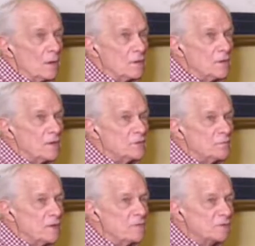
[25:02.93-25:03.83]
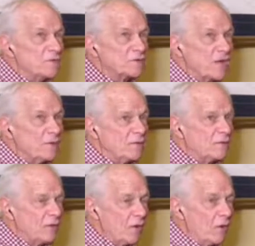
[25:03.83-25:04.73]
Teach me to
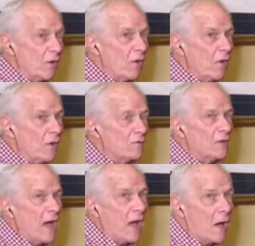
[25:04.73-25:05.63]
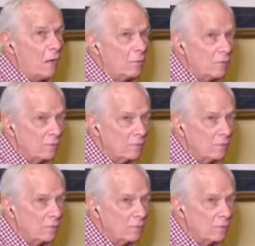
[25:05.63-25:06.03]
center down.